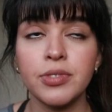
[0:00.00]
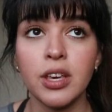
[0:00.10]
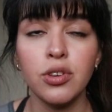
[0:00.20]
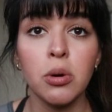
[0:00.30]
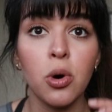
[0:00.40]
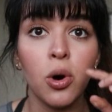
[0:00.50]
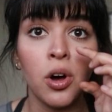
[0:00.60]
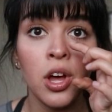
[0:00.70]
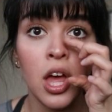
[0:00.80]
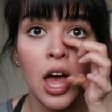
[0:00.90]
If you're
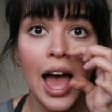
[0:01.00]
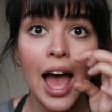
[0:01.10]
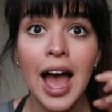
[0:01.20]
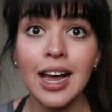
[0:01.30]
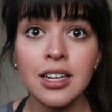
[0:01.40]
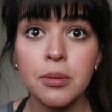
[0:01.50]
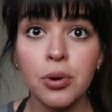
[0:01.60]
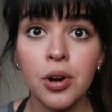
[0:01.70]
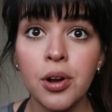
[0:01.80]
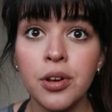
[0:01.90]
more acne
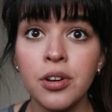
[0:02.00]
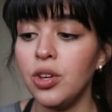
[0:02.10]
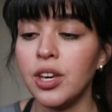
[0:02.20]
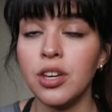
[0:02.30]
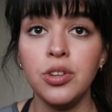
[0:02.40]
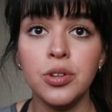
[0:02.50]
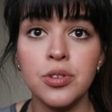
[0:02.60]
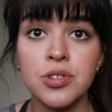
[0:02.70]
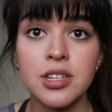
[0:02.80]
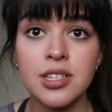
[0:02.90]
prone, you can
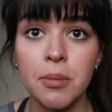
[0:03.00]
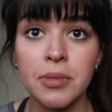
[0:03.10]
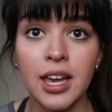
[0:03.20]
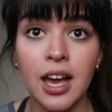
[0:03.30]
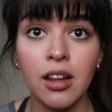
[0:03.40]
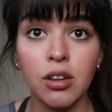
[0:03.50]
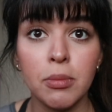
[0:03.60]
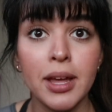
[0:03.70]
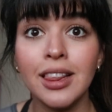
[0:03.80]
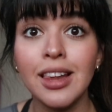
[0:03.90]
use something a
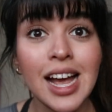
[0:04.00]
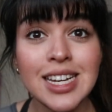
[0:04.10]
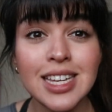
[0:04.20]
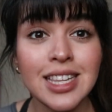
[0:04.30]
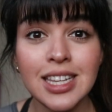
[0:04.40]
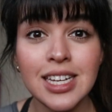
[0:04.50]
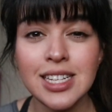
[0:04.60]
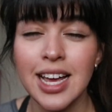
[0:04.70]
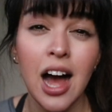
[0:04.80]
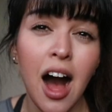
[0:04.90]
little bit lighter than
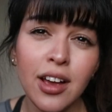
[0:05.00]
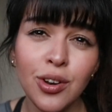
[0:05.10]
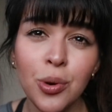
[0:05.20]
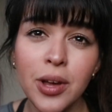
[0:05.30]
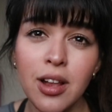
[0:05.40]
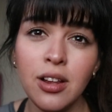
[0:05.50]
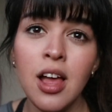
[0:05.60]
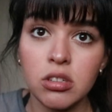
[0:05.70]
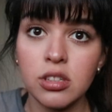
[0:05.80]
this, like argan oil.